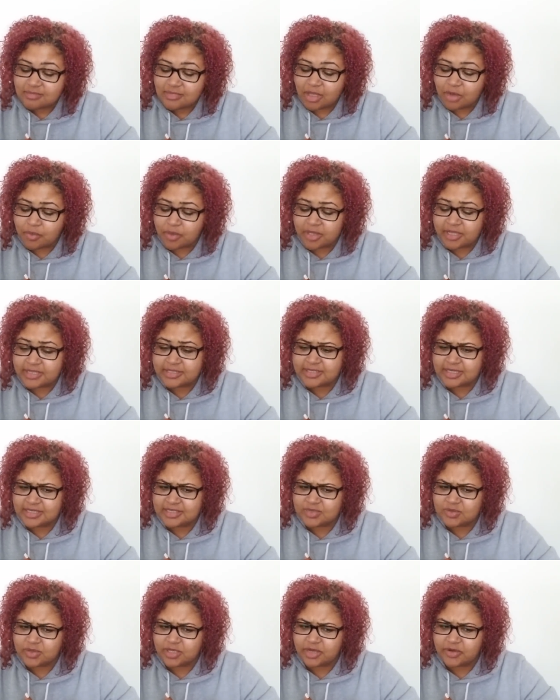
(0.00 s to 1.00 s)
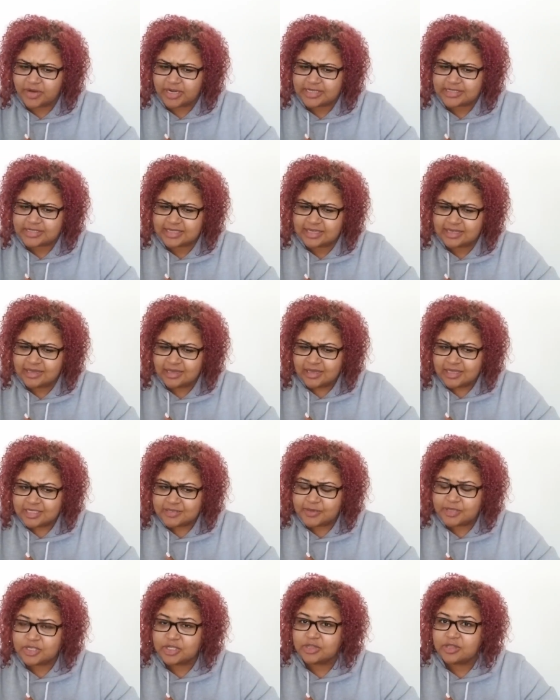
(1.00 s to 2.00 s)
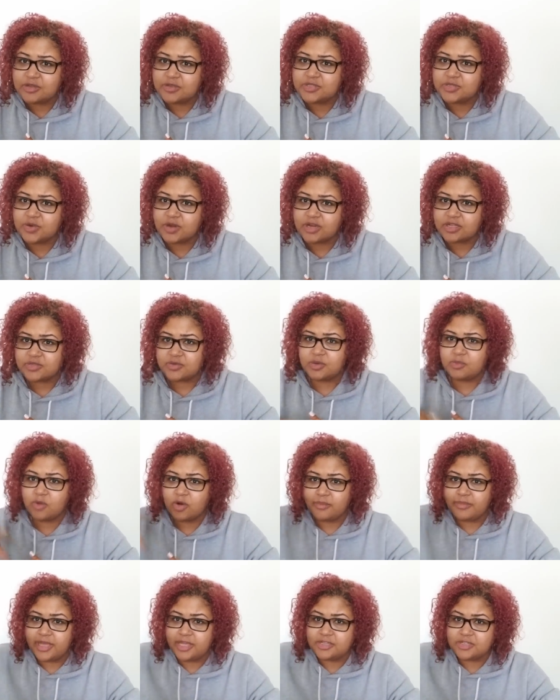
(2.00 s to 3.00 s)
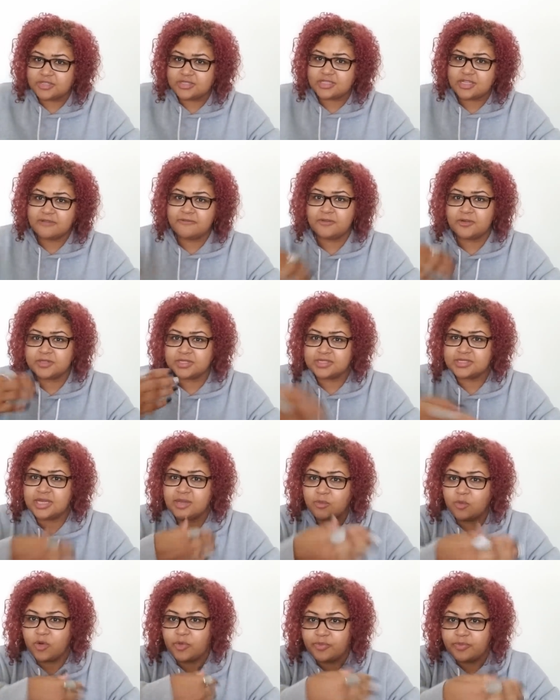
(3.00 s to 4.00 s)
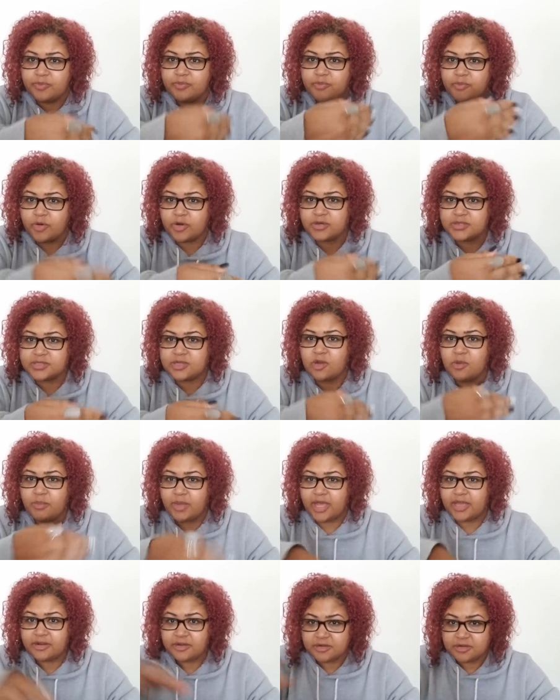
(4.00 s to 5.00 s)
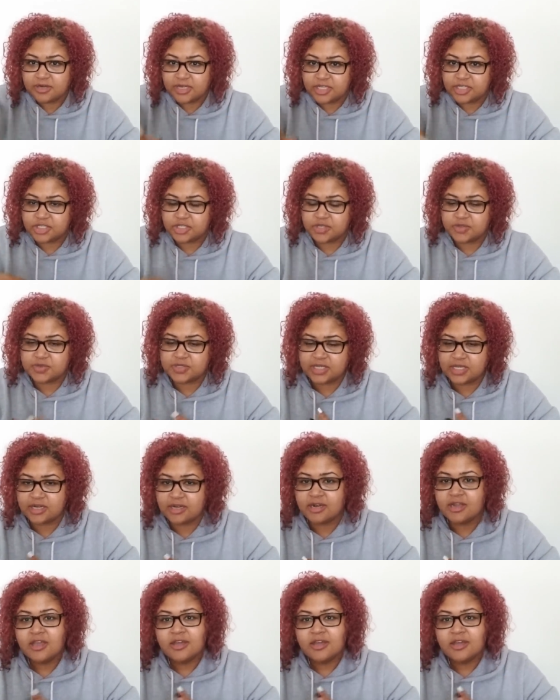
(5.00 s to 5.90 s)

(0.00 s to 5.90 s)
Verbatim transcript: Really intense, really crazy, especially those who are doing more major stuff versus like more personal minor issues here.